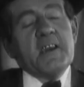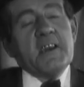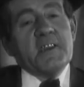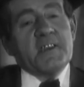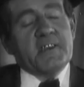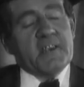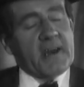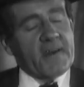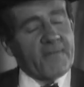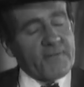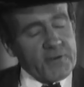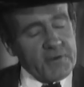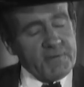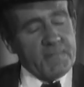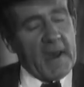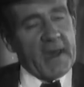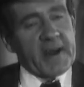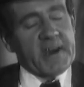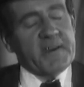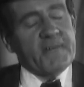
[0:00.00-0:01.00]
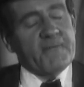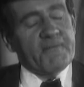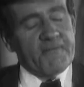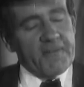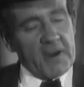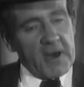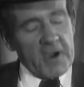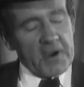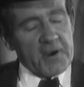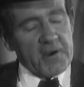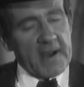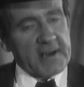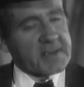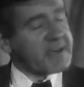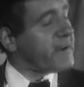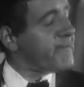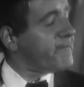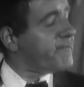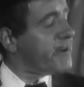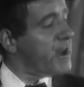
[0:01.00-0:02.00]
He said, "Have you married Flo?" I
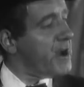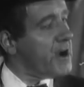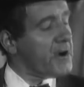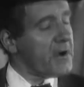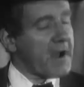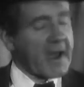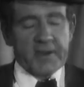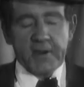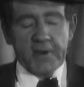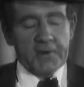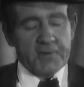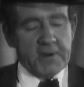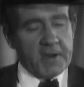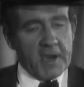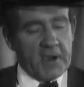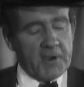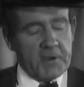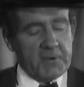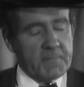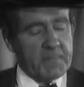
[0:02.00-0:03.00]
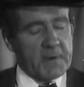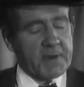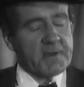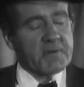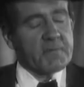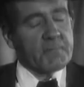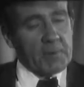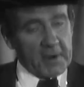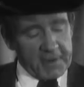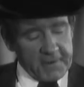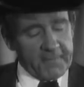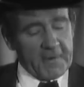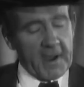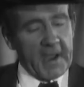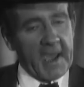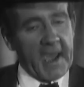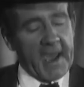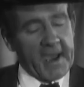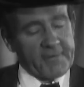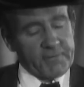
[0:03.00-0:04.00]
said, "Flo, I don't know, but what if
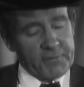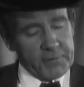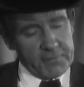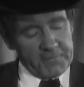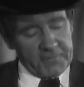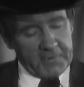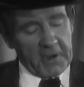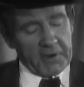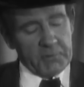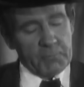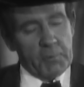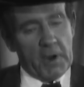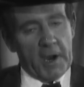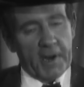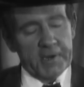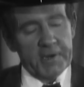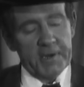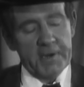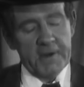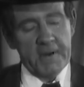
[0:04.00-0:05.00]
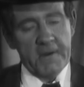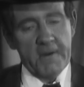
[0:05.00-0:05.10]
I have? You've got one."